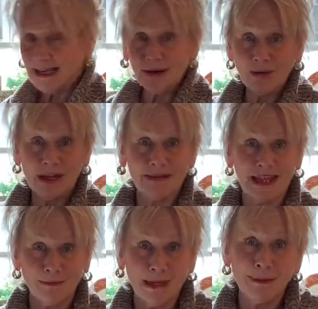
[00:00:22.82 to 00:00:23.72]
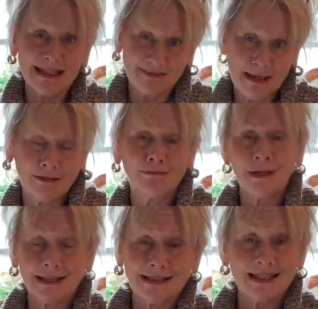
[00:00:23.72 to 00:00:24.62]
it with a Mimi's Mountain
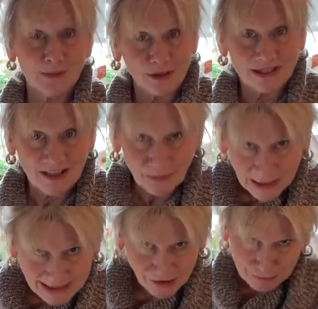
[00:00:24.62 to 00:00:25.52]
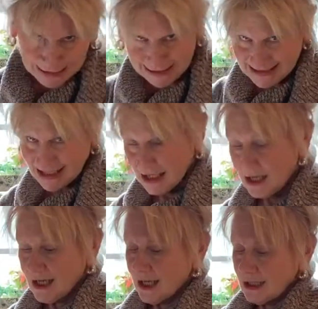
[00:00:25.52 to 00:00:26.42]
Mix's Beer Soft Pretzel mix.
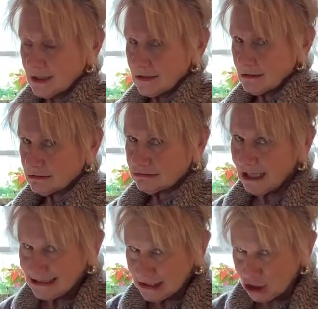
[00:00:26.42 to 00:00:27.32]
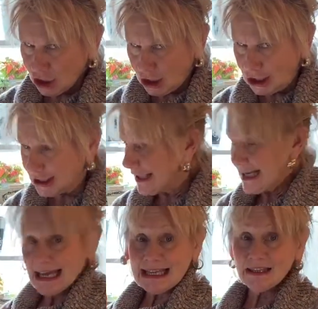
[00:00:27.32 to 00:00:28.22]
Crazy good
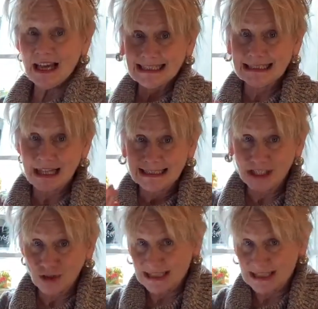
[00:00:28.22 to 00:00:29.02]
and lots of